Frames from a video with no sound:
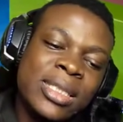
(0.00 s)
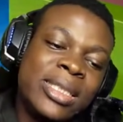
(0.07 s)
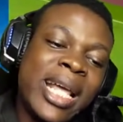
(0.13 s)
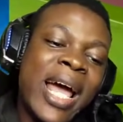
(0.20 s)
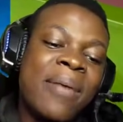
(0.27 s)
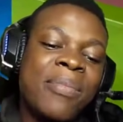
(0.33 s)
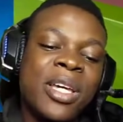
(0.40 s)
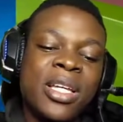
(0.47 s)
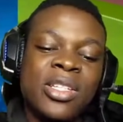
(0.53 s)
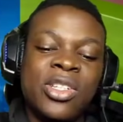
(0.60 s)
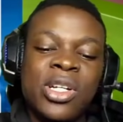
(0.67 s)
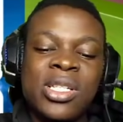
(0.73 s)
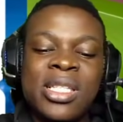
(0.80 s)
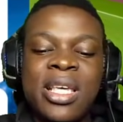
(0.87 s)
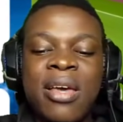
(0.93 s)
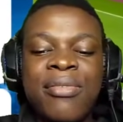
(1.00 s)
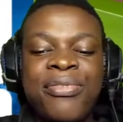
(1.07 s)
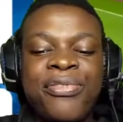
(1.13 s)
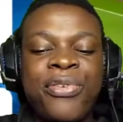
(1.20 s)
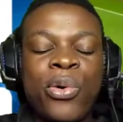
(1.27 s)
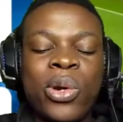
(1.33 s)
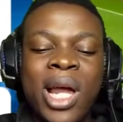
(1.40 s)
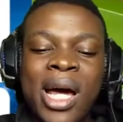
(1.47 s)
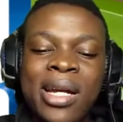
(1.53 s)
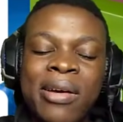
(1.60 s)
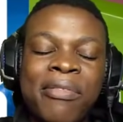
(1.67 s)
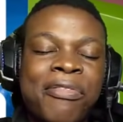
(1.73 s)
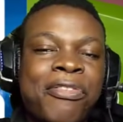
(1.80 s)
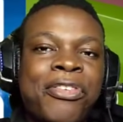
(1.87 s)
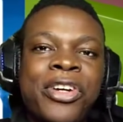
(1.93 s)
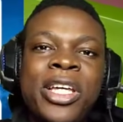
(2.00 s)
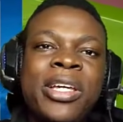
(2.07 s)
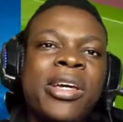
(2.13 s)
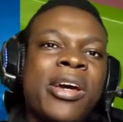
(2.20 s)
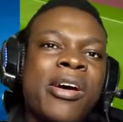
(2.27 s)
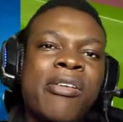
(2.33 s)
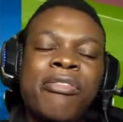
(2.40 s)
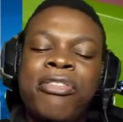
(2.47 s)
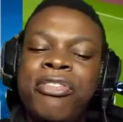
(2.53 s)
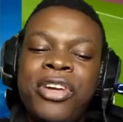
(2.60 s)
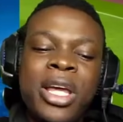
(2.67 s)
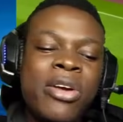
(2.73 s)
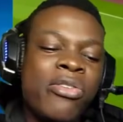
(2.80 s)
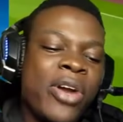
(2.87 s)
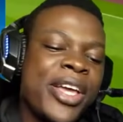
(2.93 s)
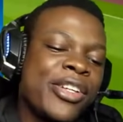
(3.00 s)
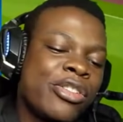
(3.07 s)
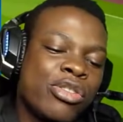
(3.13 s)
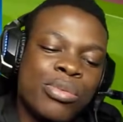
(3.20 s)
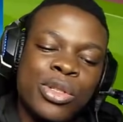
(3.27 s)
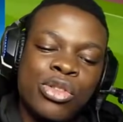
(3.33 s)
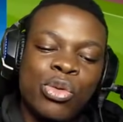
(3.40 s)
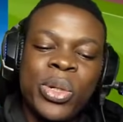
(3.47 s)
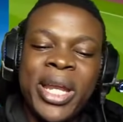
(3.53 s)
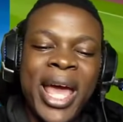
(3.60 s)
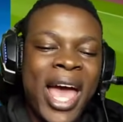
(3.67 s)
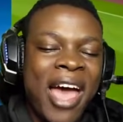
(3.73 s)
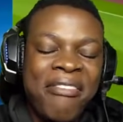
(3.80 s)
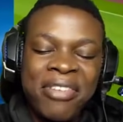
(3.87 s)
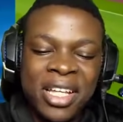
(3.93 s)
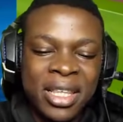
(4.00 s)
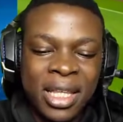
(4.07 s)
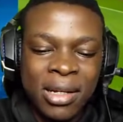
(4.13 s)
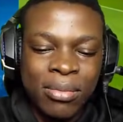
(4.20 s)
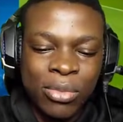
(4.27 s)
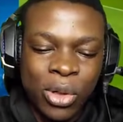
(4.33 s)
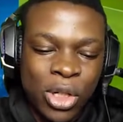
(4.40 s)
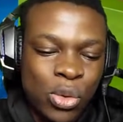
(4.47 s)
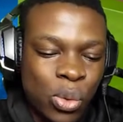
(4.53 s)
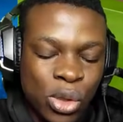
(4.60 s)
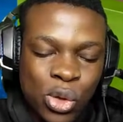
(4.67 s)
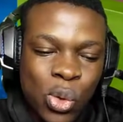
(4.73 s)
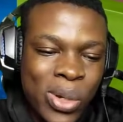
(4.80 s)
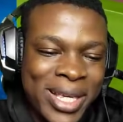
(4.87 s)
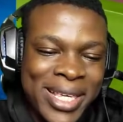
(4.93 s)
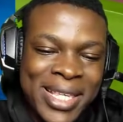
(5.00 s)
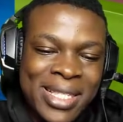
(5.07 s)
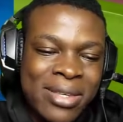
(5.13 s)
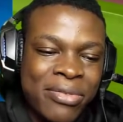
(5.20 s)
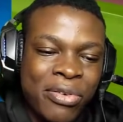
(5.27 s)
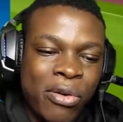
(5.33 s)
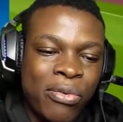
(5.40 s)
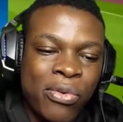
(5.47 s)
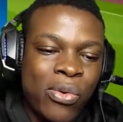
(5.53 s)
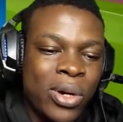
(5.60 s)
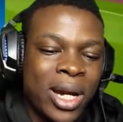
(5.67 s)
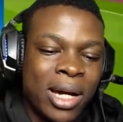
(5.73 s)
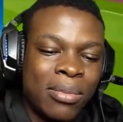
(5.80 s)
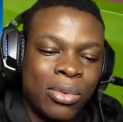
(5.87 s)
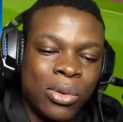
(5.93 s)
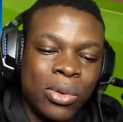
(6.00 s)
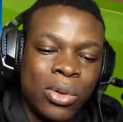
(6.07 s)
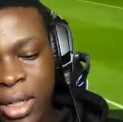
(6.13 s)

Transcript: Damn it, just gave Folan a free, free range. She was doing everything, bro. It was so easy for Folan, bro.